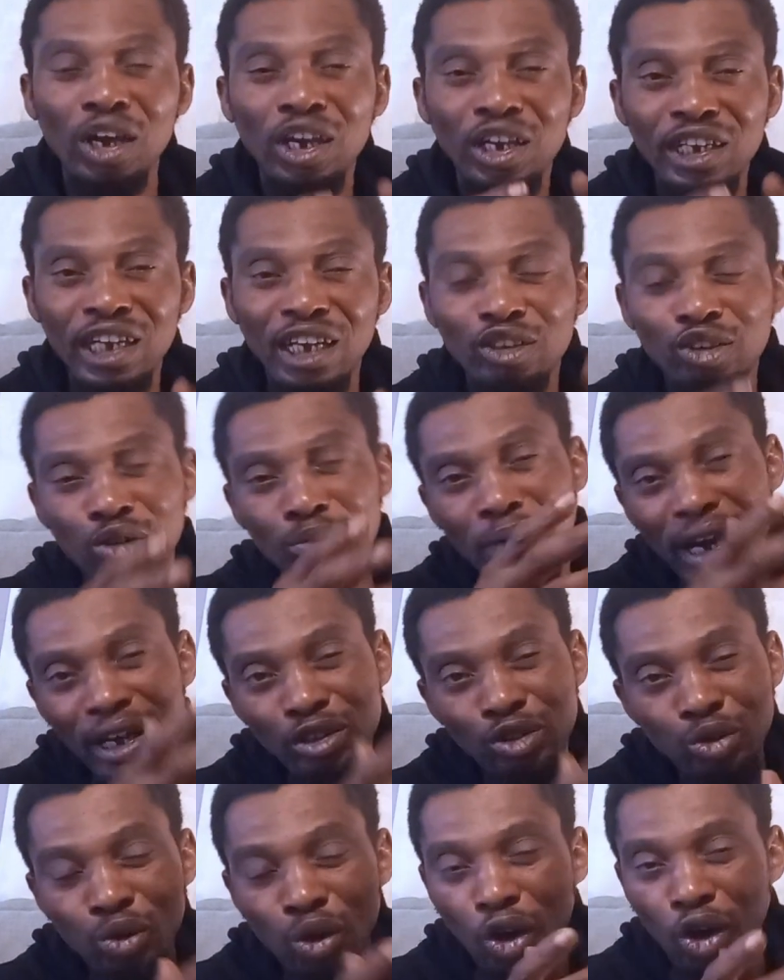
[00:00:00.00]
Yet you might
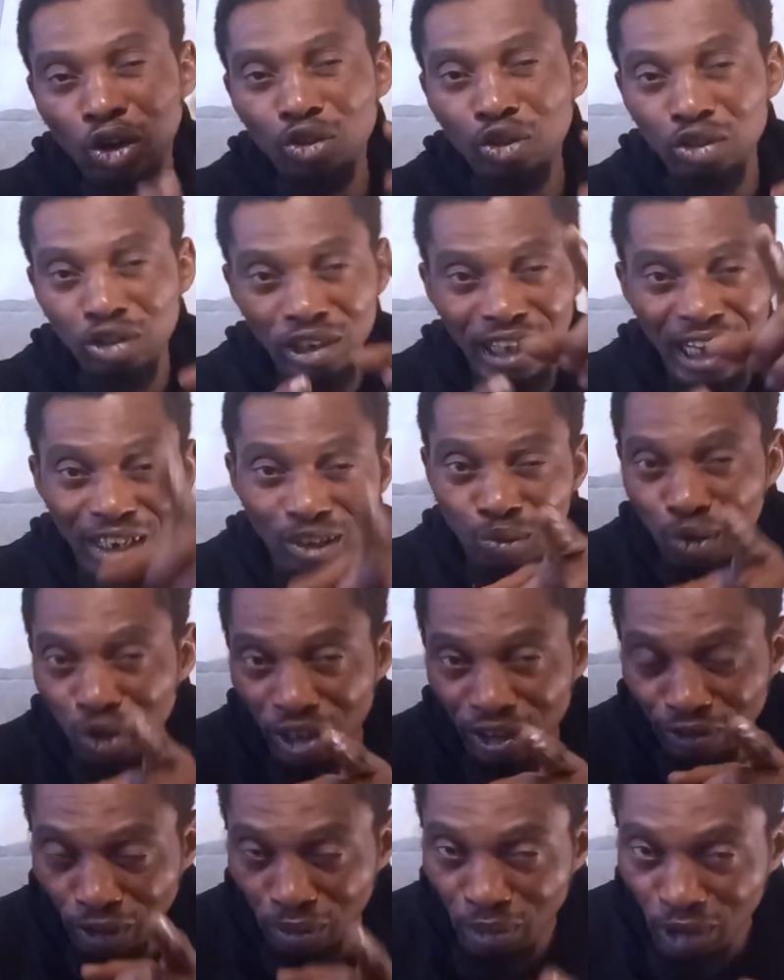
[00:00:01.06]
do all those. That's one
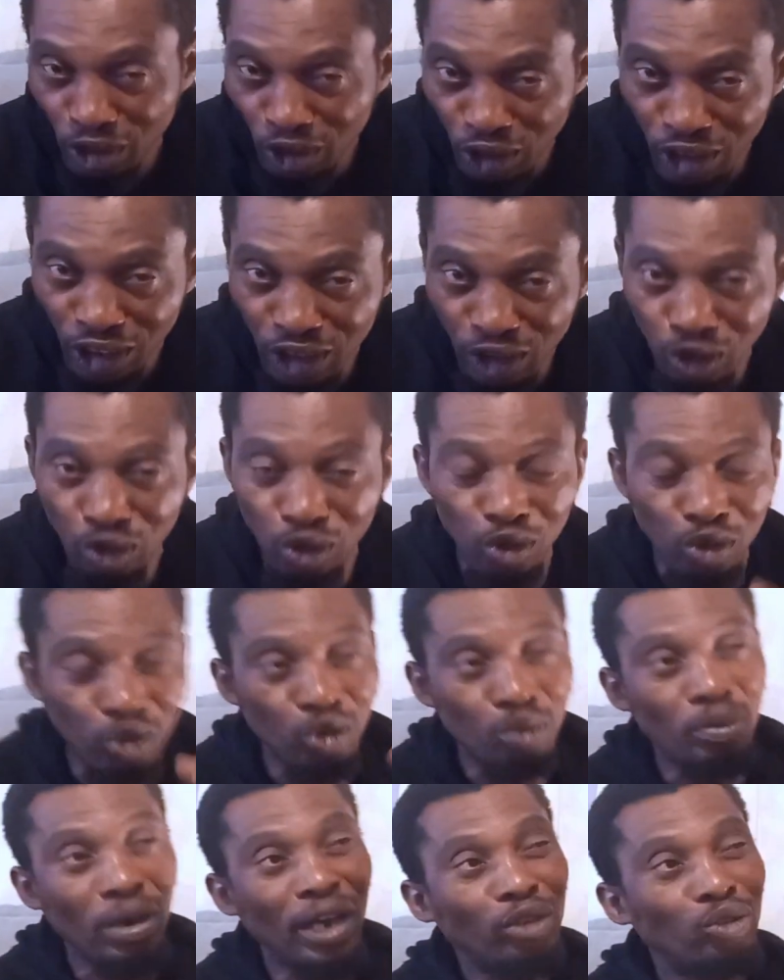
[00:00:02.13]
information you need to know. You
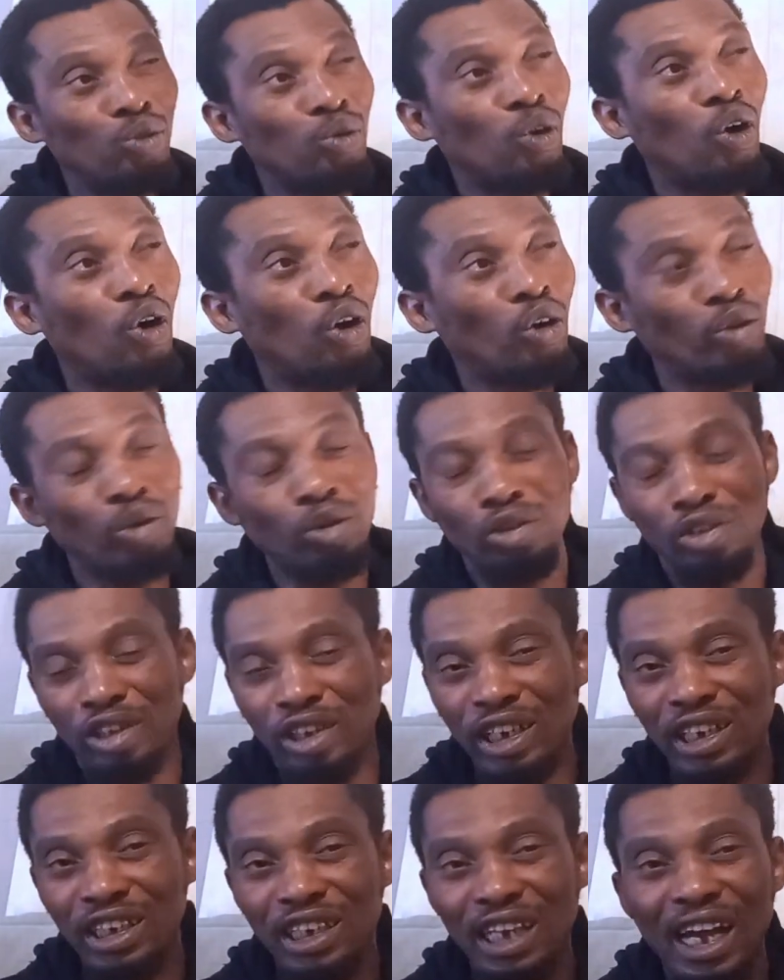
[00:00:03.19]
might do all those
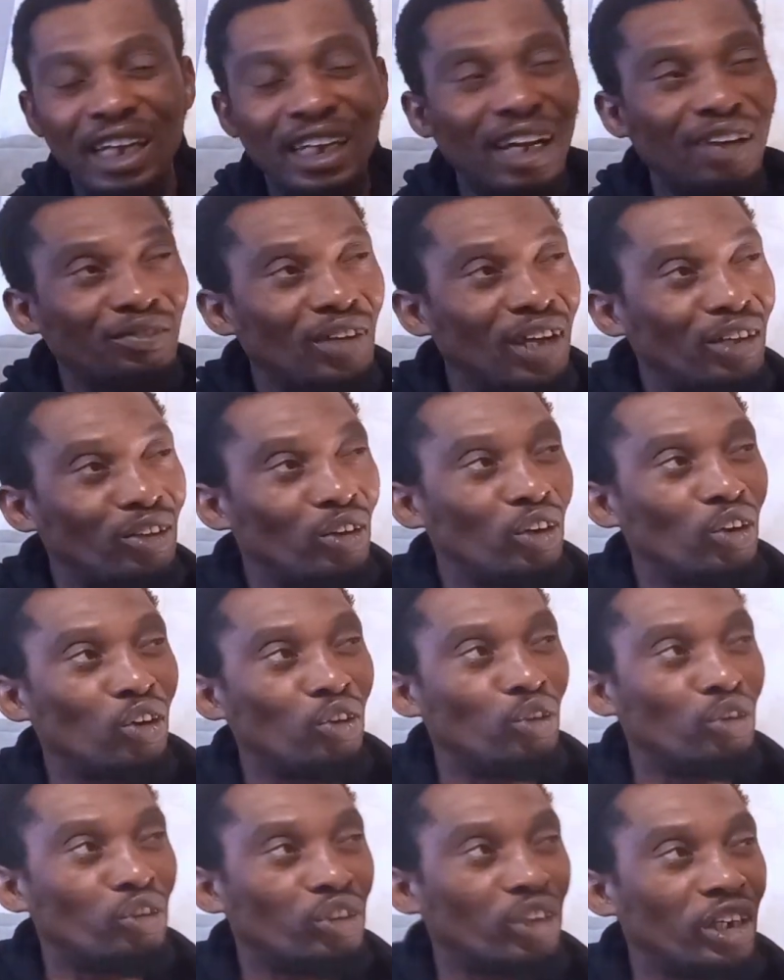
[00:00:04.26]
things, and after doing all
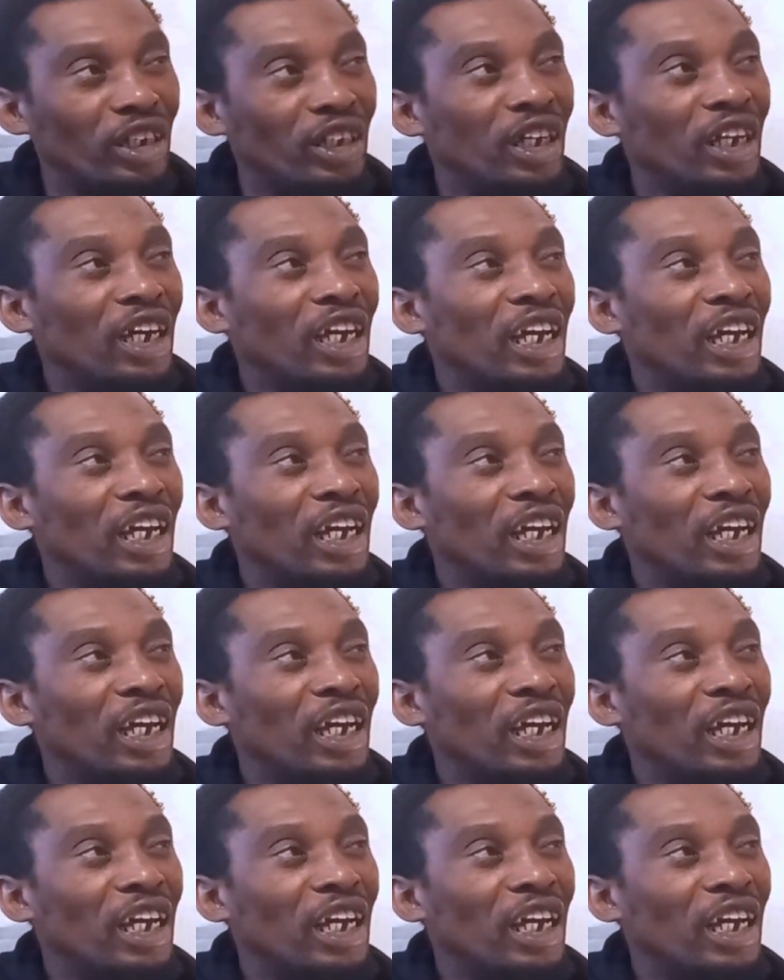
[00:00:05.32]
those things,